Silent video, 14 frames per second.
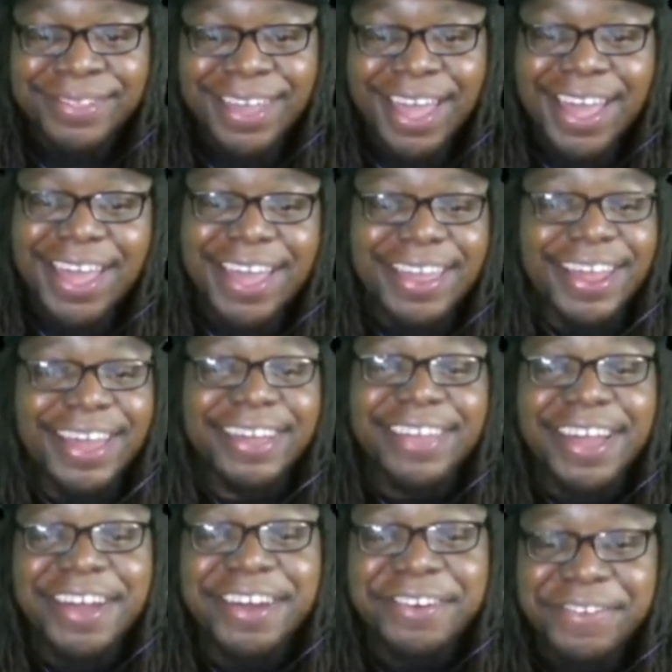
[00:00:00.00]
I, like I said,
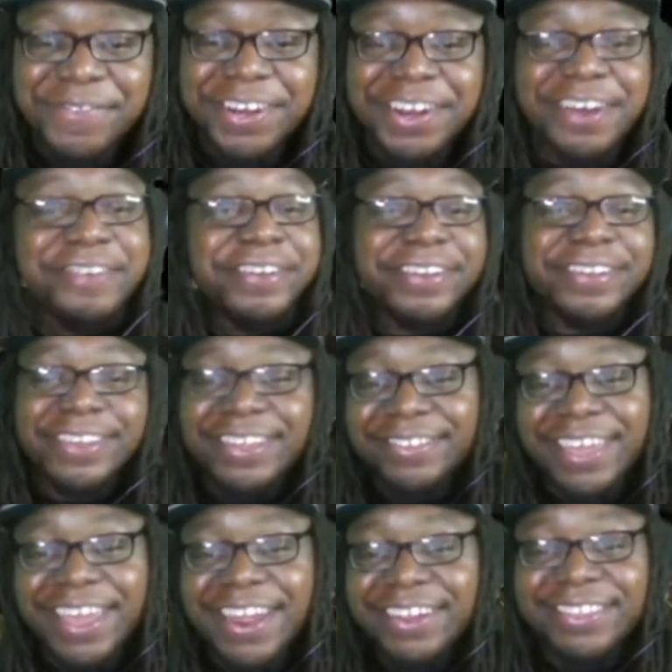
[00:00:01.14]
I don't even know these
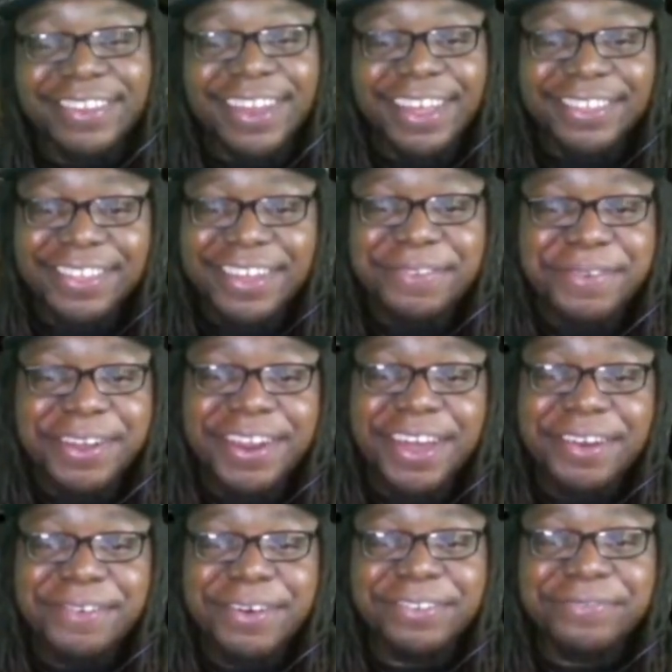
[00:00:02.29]
characters like that or whatnot
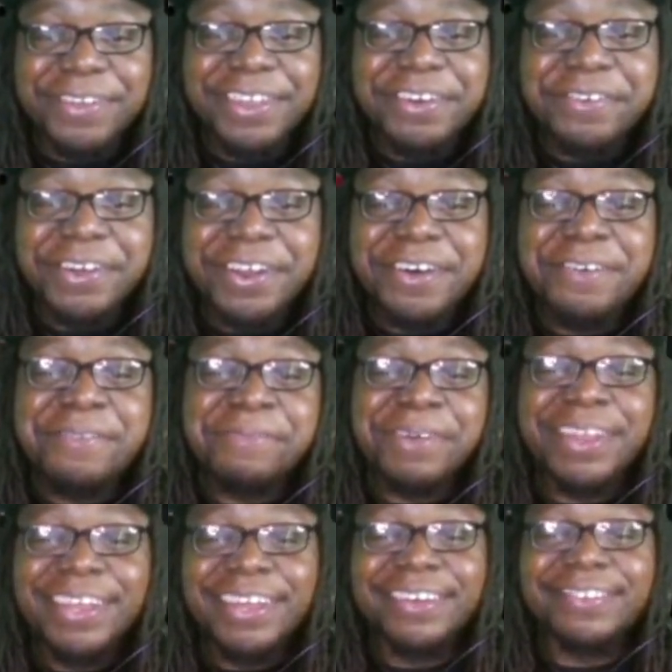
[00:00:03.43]
or what's really going on, but
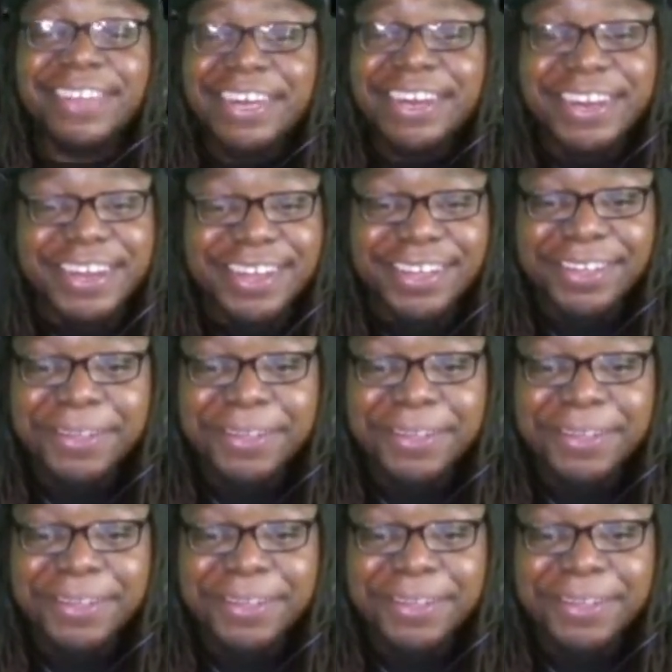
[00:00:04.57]
it looks good.